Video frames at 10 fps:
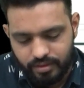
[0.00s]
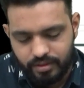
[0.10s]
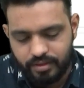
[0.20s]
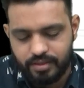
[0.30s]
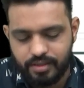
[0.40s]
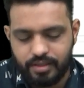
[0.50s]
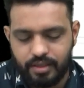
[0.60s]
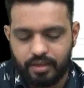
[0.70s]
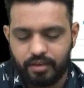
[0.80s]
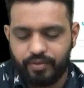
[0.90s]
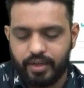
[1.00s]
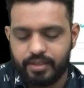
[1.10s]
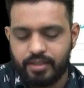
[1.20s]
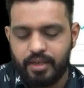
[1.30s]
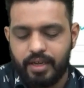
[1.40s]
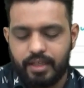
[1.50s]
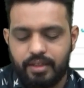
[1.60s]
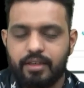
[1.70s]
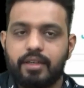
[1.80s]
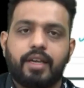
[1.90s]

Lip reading: this is near reflex, and the